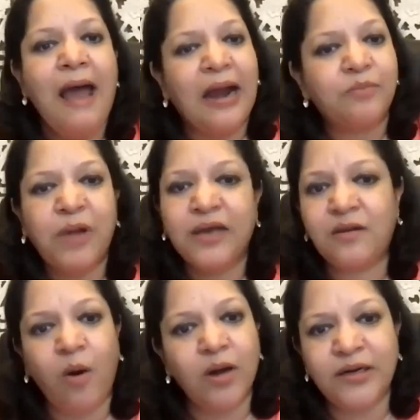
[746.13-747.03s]
At
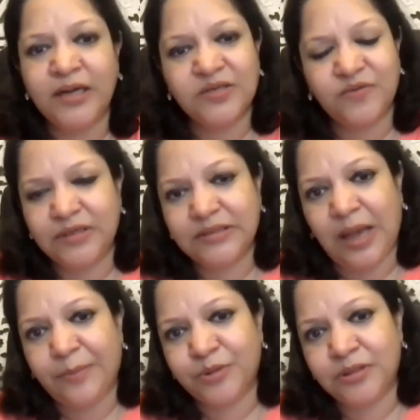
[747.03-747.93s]
Mahindra Holidays, for
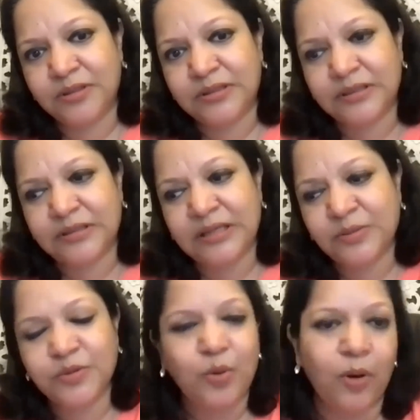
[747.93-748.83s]
example, the success
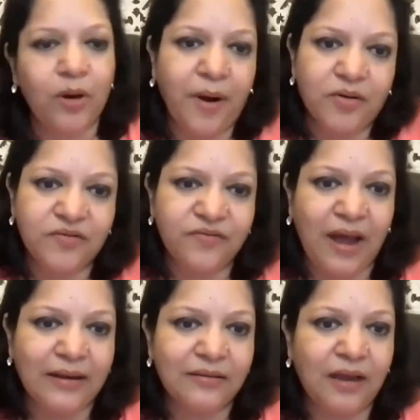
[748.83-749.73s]
was all about the
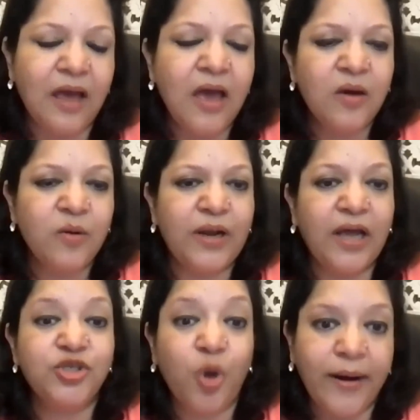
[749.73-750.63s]
fact that when
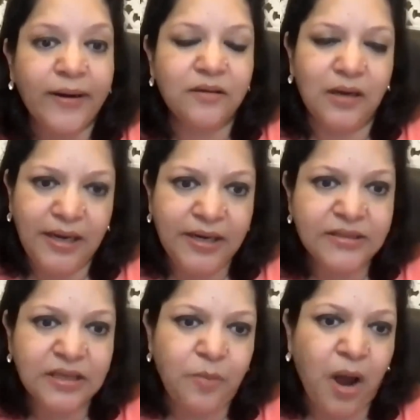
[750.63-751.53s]
I joined, the
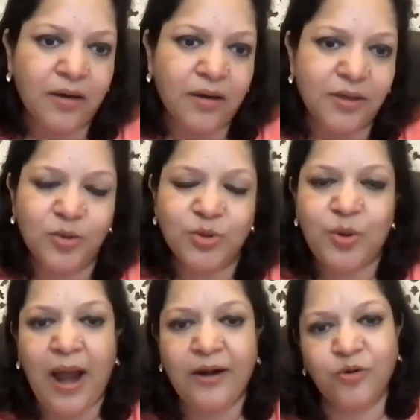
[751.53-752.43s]
leads that marketing used to
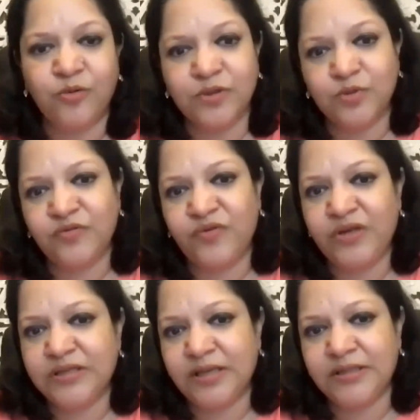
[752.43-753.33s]
hand over to the
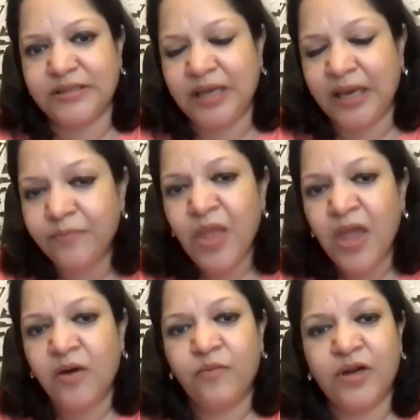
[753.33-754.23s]
field sales team,
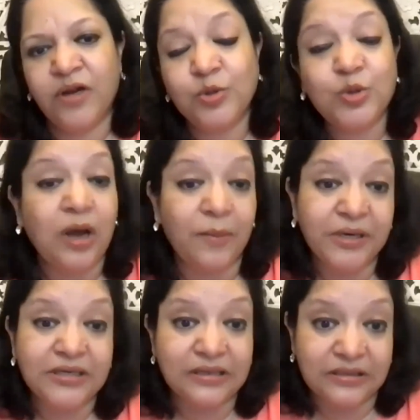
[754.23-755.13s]
but used to come
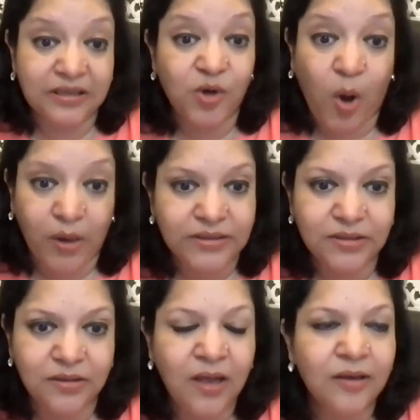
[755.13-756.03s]
at a certain
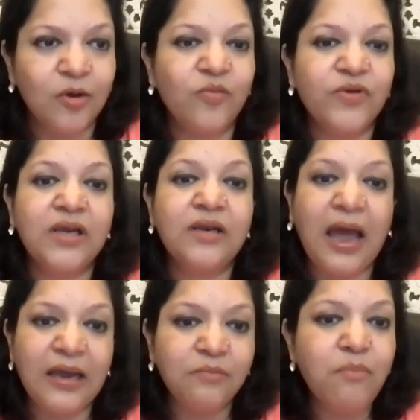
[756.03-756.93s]
cost. You know, within
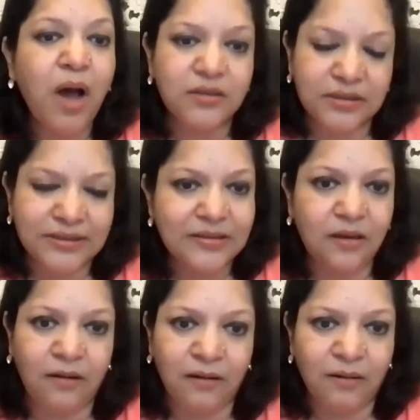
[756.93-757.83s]
9 months,
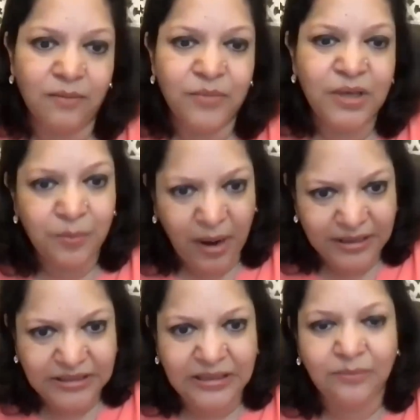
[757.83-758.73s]
me and my
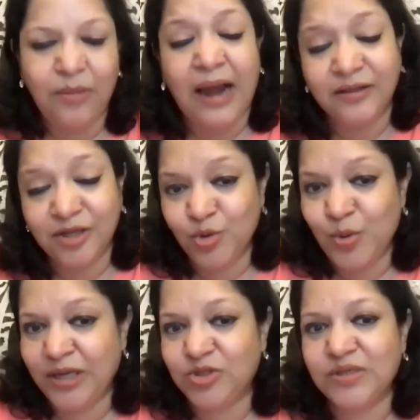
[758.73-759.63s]
team and the new
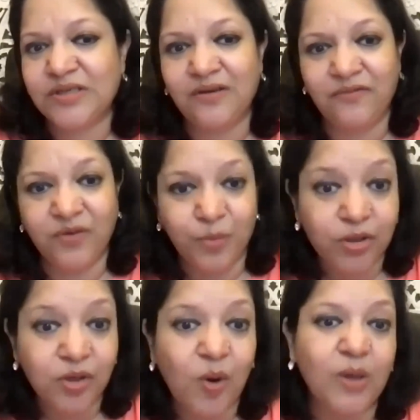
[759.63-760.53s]
agency, we
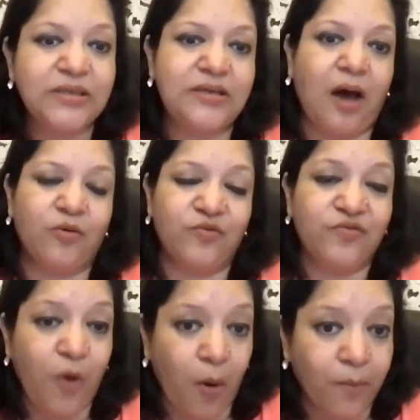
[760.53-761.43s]
brought the cost down
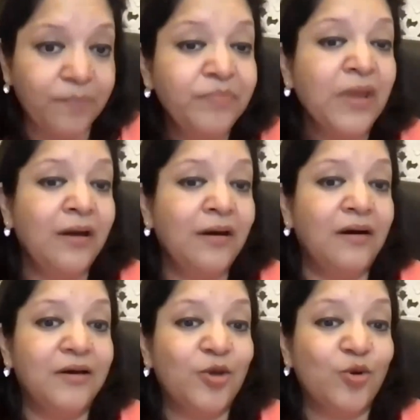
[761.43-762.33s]
from,
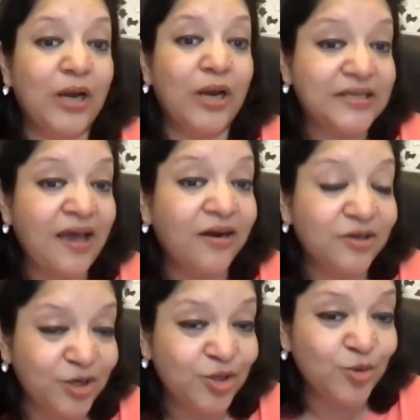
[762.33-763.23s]
you know, let's say
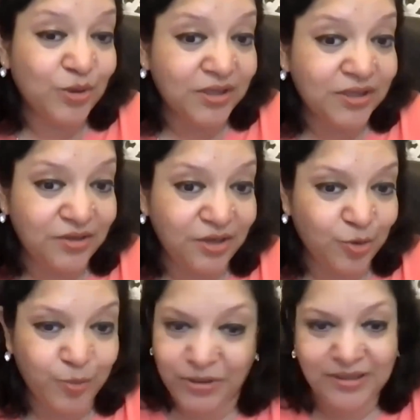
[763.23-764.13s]
100 to 33
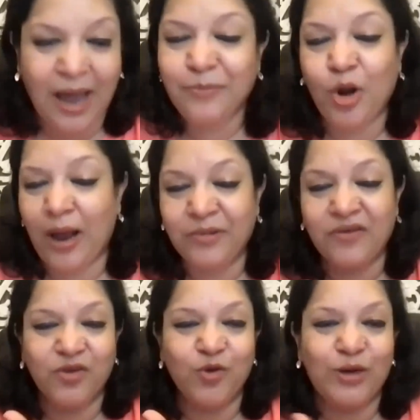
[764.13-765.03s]
rupees. I'm
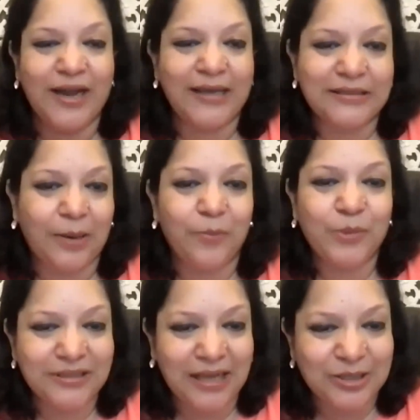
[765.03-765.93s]
giving you index
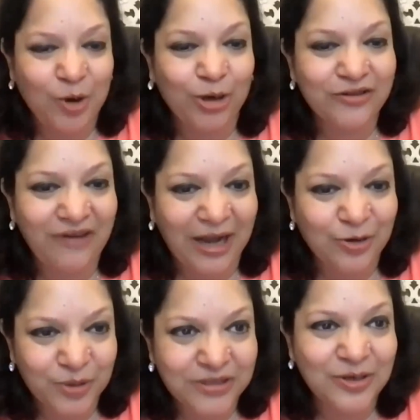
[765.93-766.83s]
numbers. That's not the
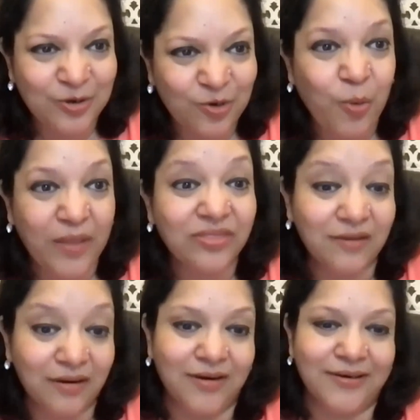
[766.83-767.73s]
value, but, you know,
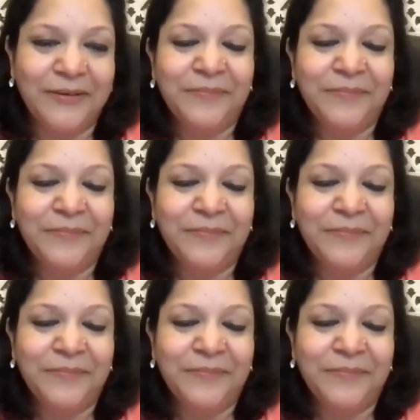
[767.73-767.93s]
1/3.